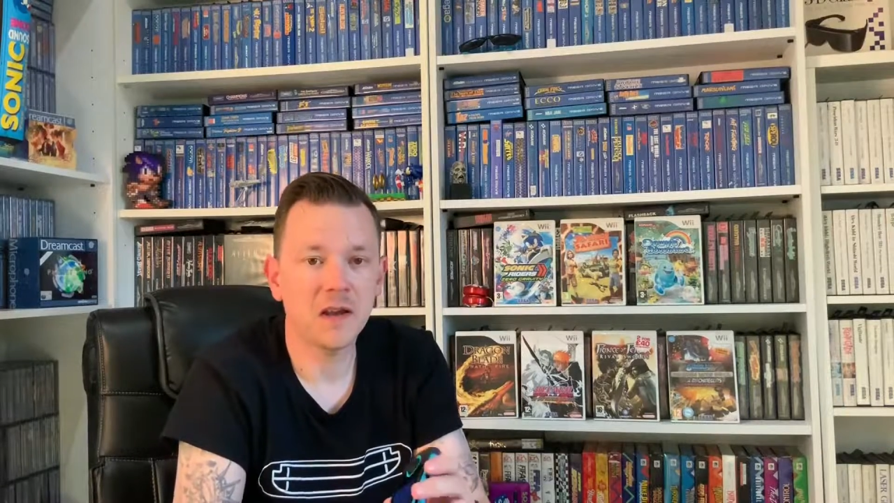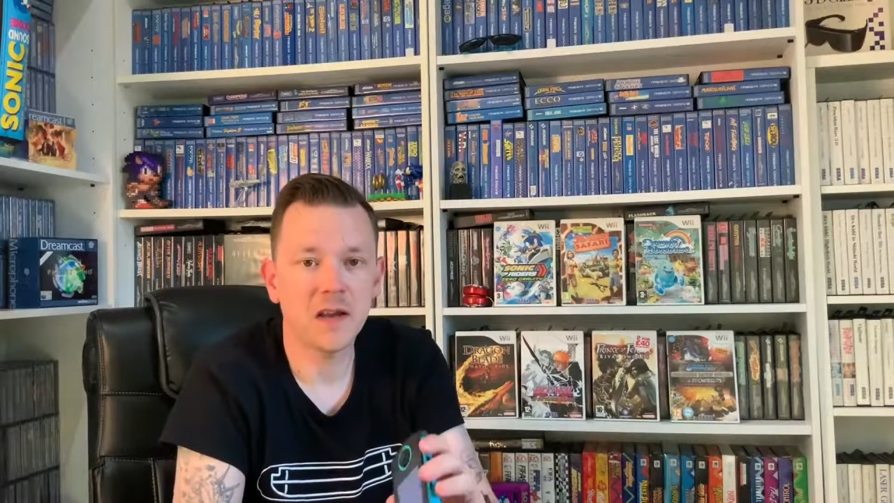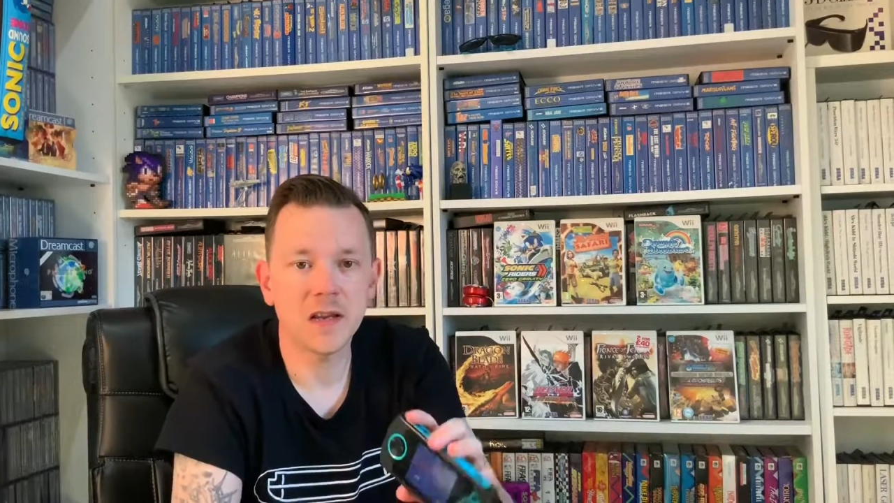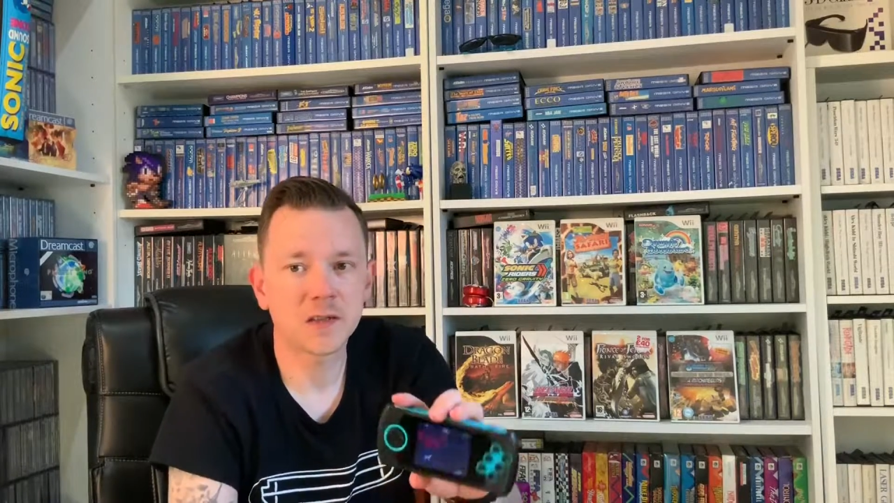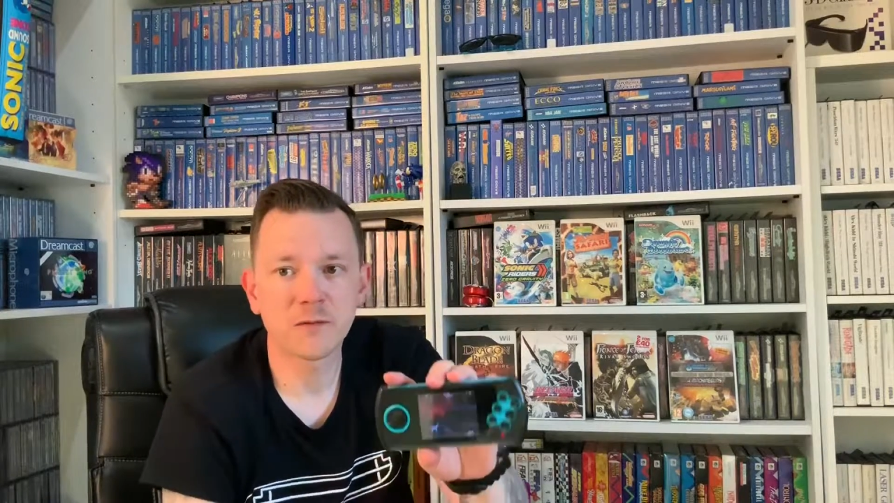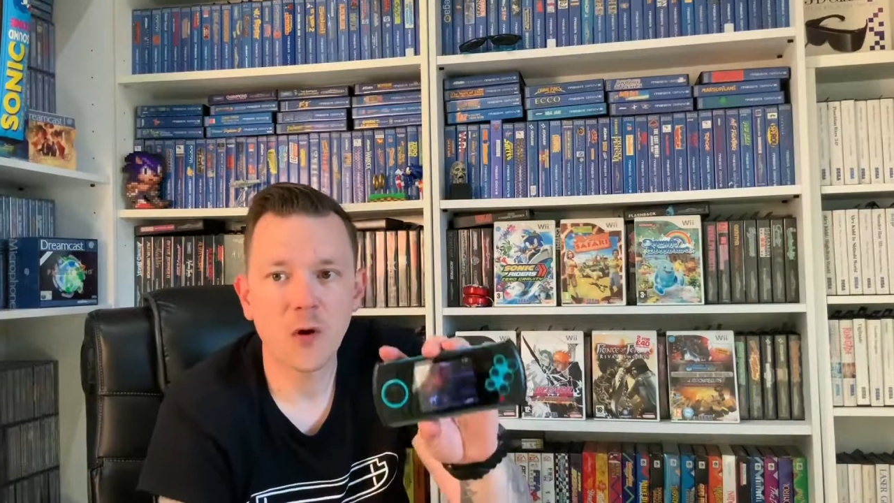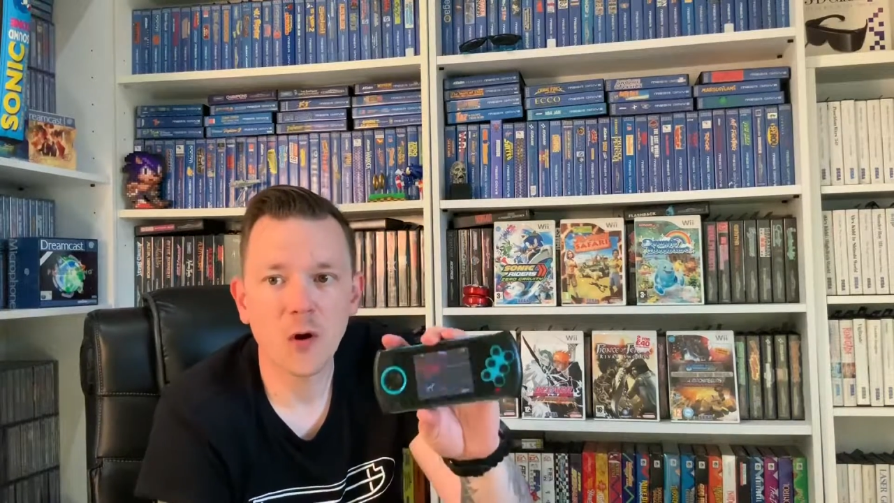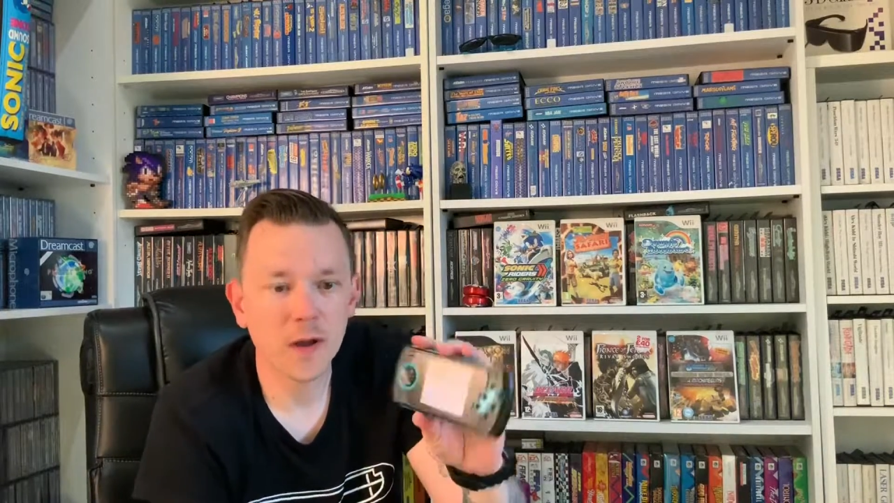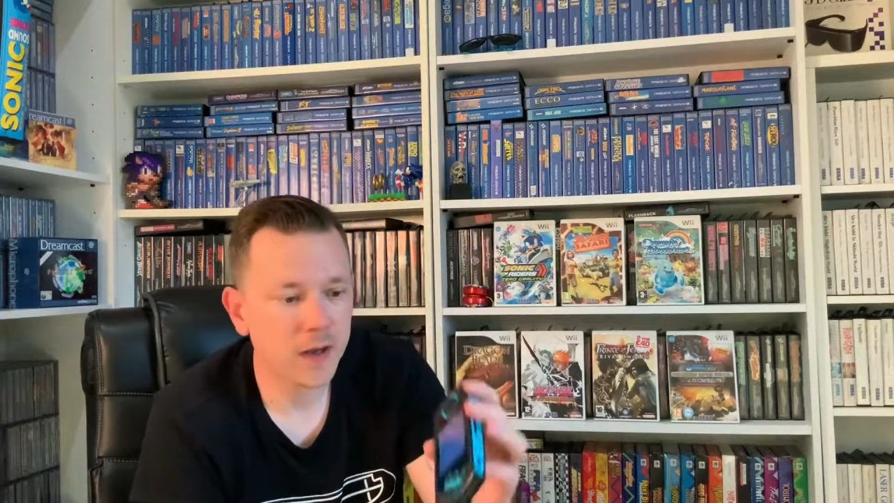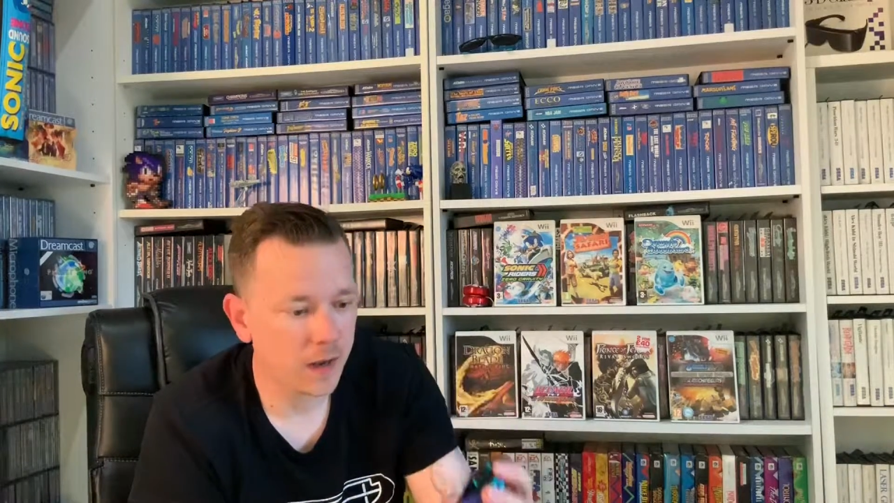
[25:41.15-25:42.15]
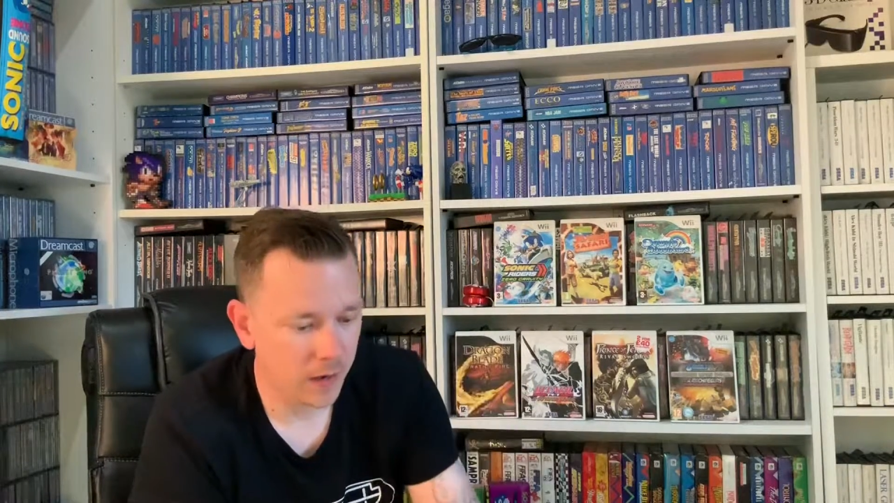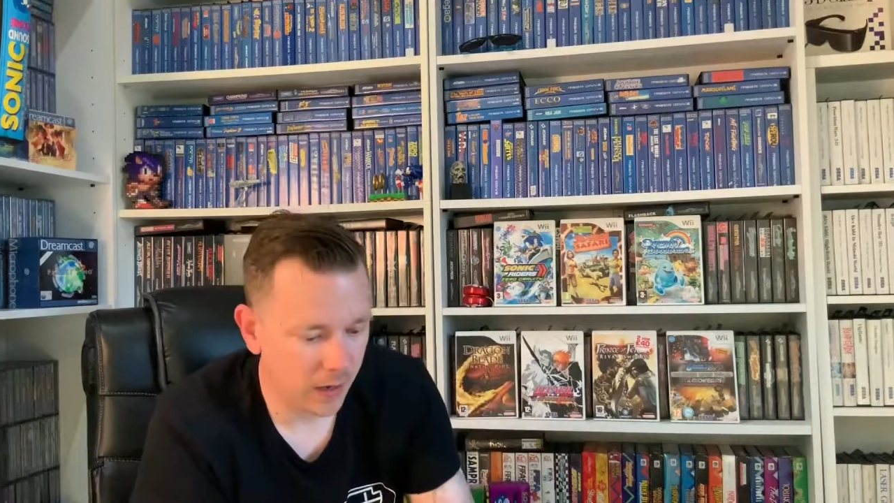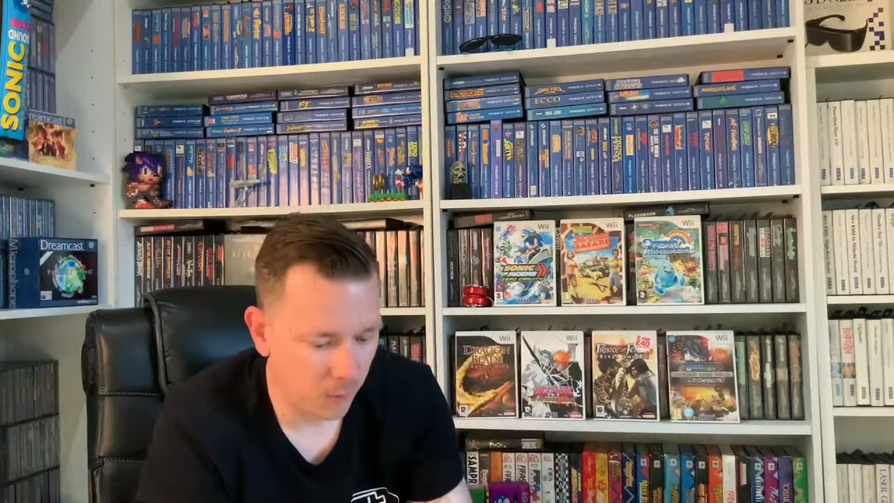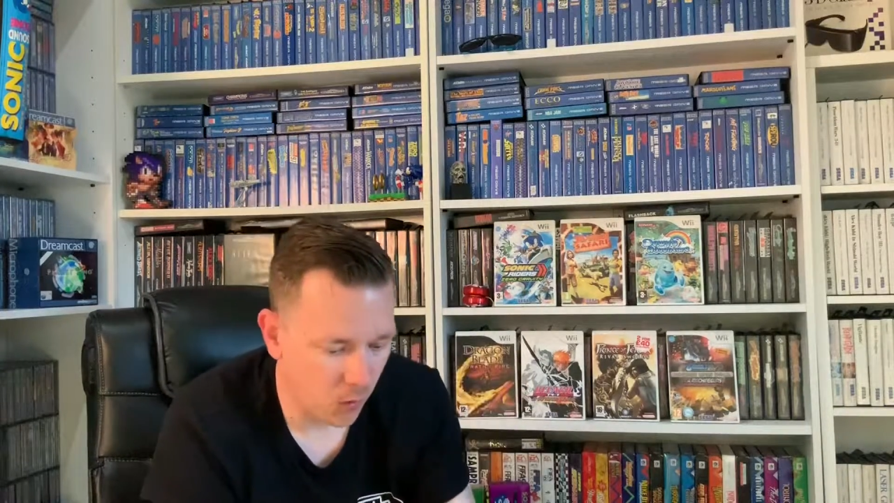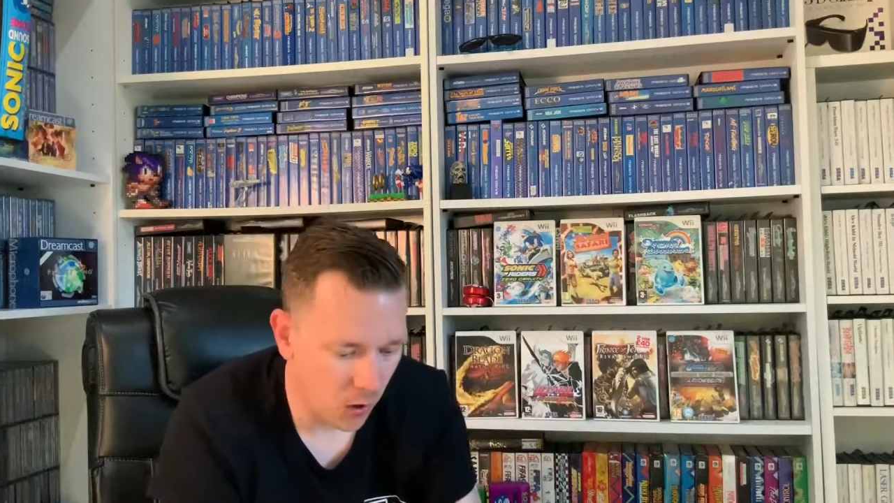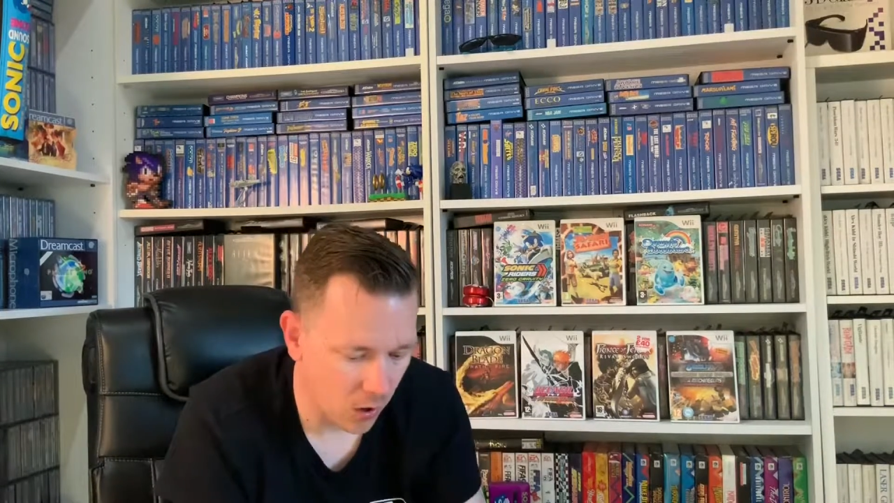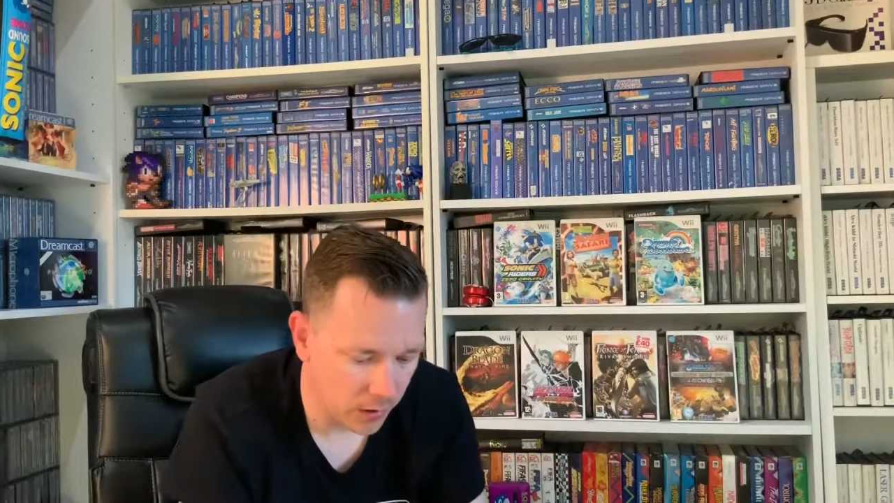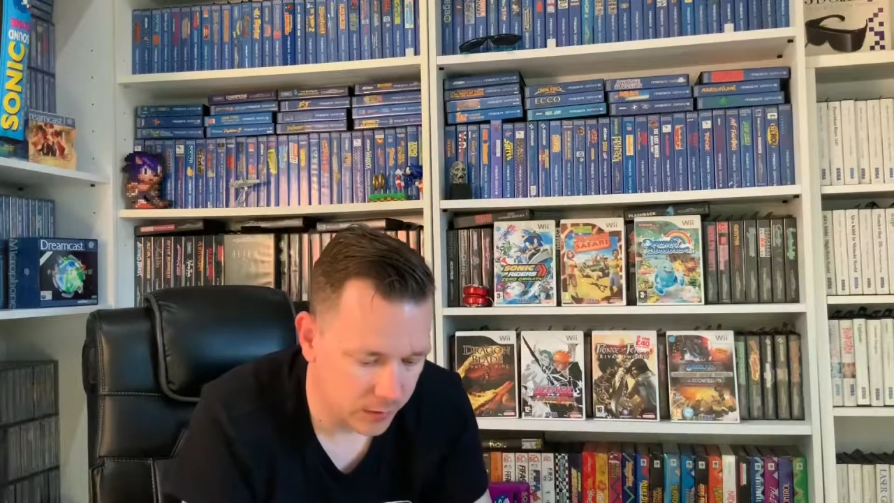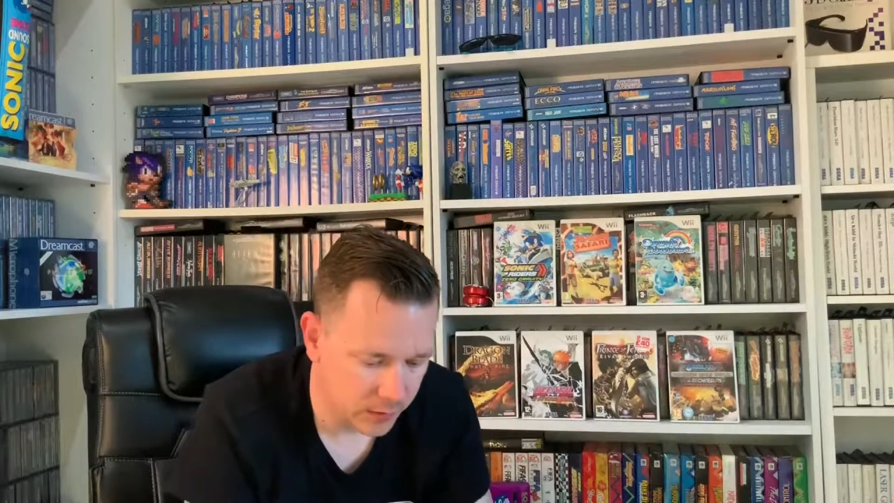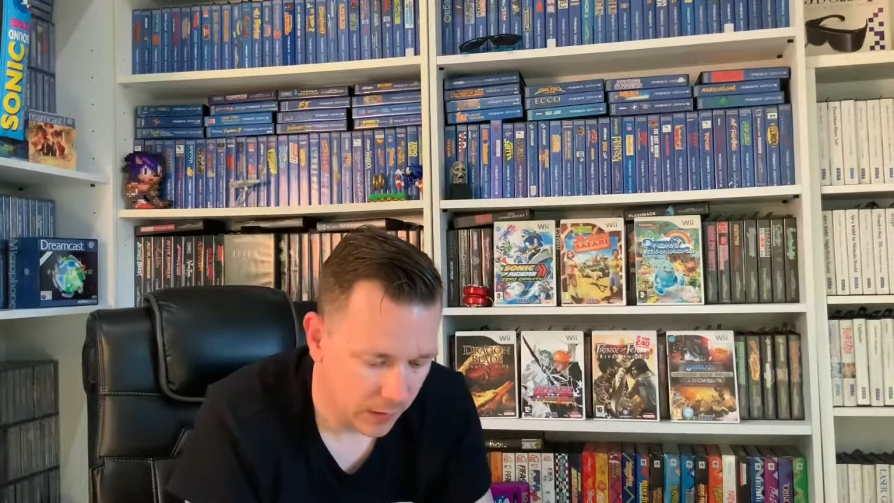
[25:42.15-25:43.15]
is fine. It
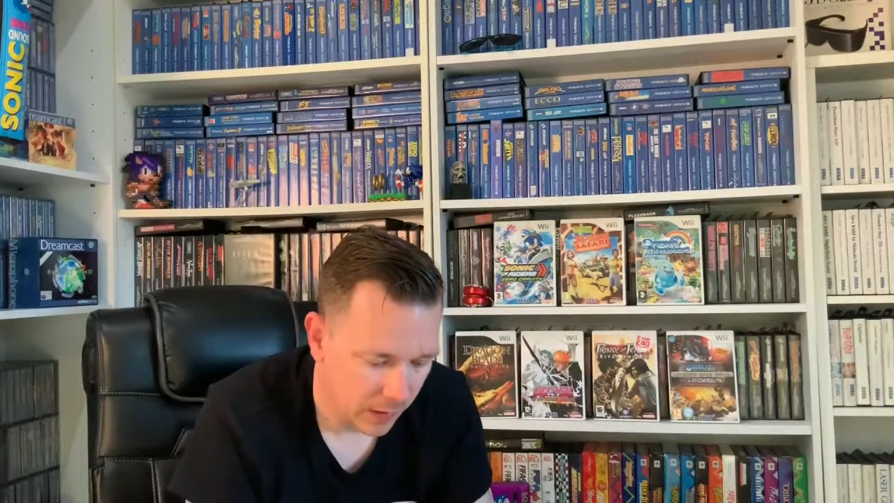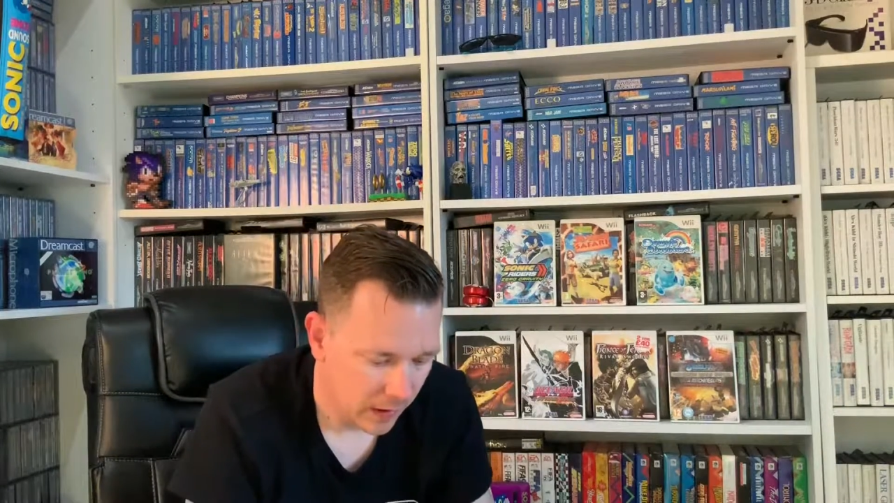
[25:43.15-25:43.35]
works,